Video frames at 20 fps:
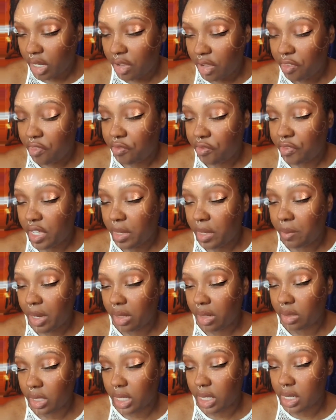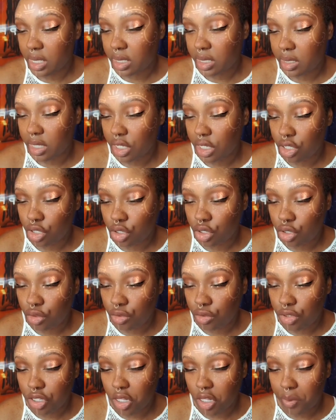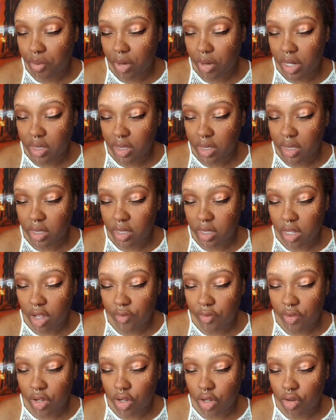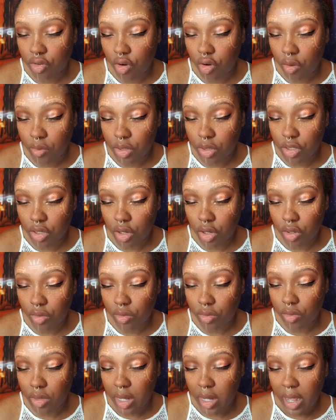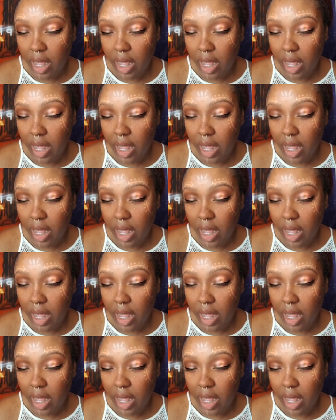femaleness is due to the presence of a chromosome